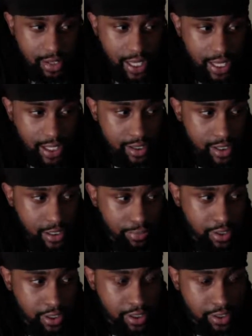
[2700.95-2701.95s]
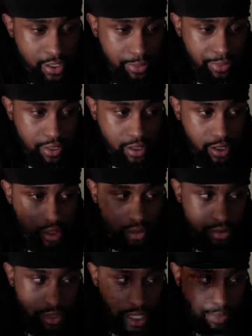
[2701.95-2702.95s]
Like he put the trumpet on
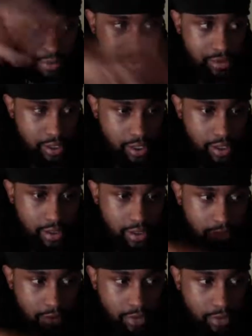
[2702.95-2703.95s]
top of the drum with